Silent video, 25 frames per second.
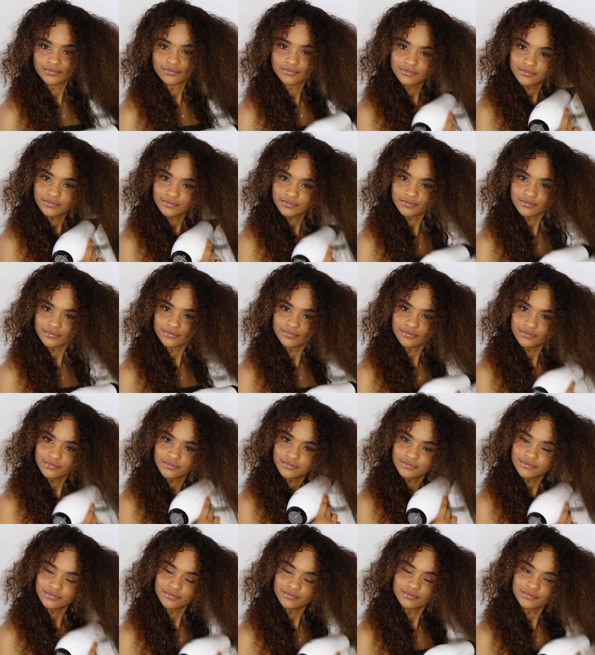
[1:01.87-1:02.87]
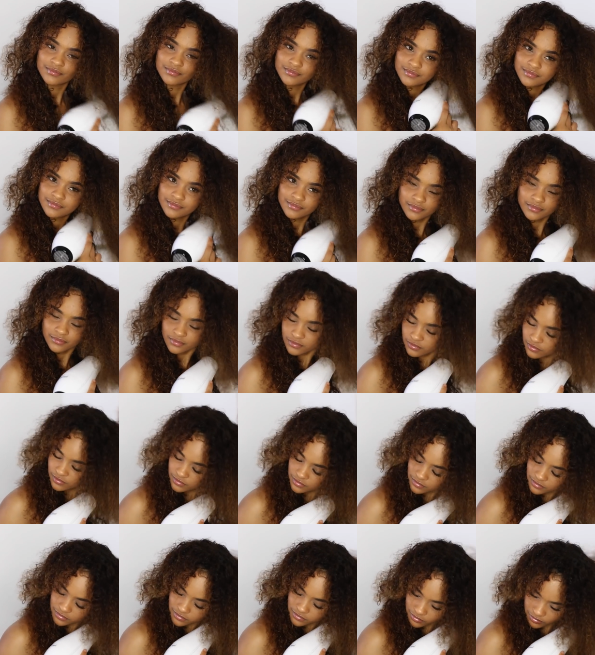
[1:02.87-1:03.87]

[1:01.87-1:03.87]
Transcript: (silence)